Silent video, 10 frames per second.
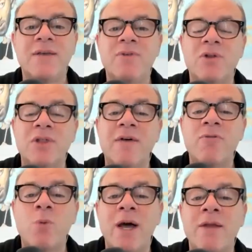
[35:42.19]
If you don't love
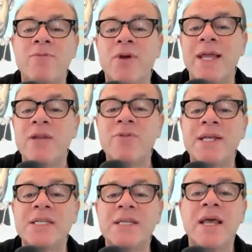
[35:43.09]
a wine for any
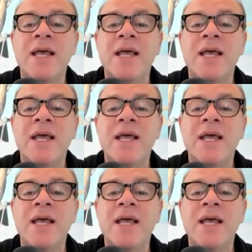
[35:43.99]
reason,